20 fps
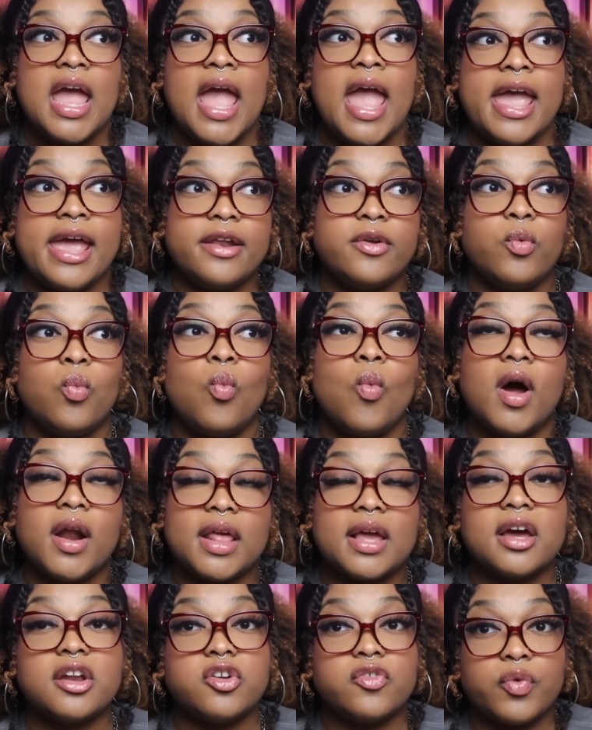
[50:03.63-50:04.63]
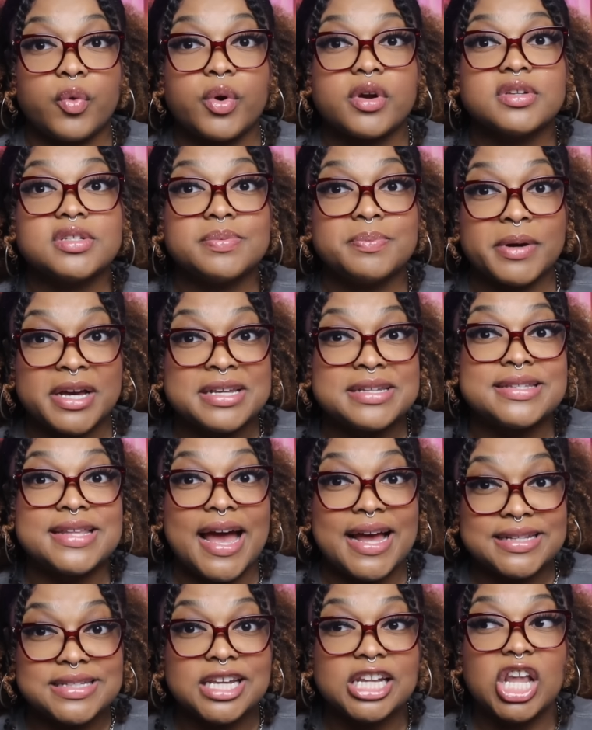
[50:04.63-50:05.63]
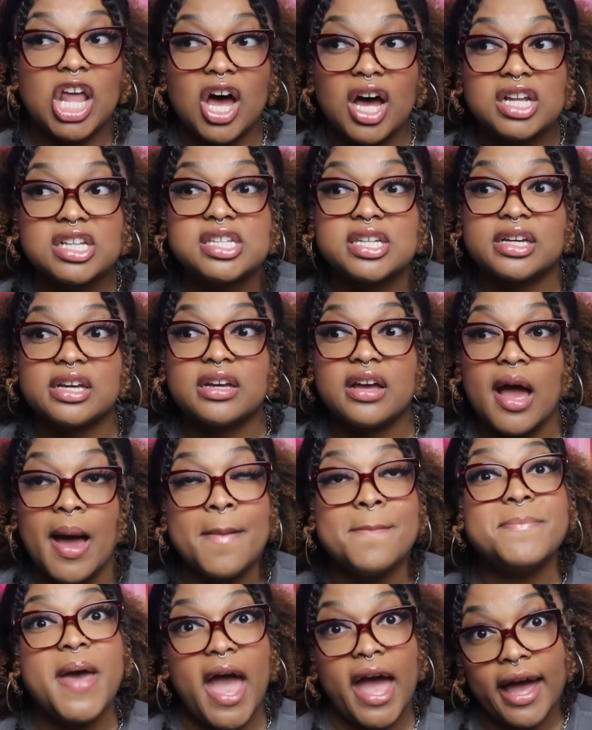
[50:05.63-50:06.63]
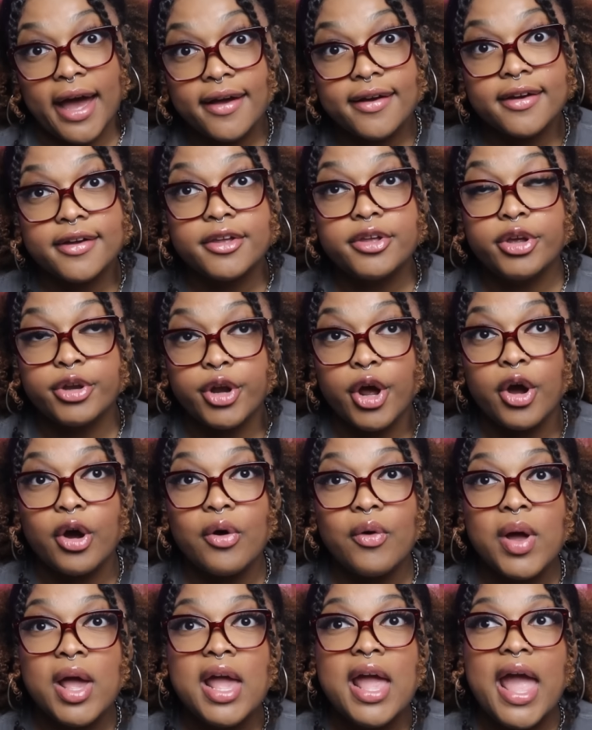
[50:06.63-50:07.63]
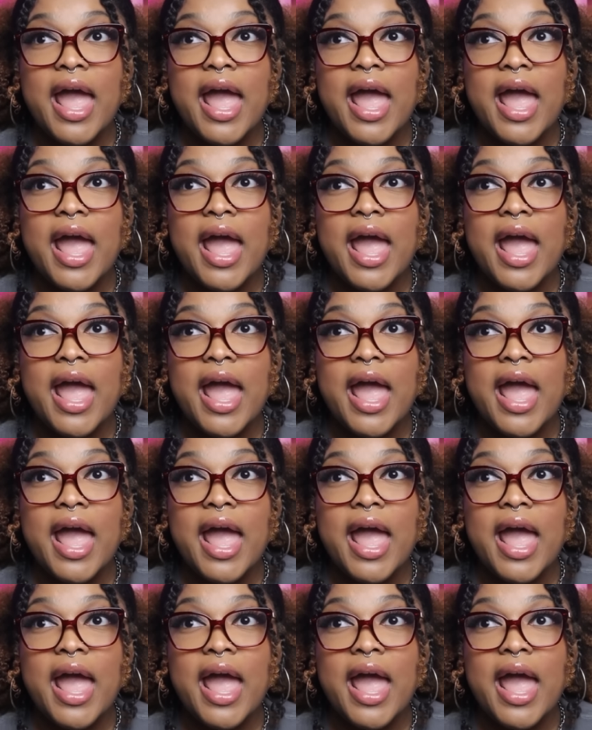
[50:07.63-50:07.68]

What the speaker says: in wanting a divorce, because that's a lot to unpack, you know?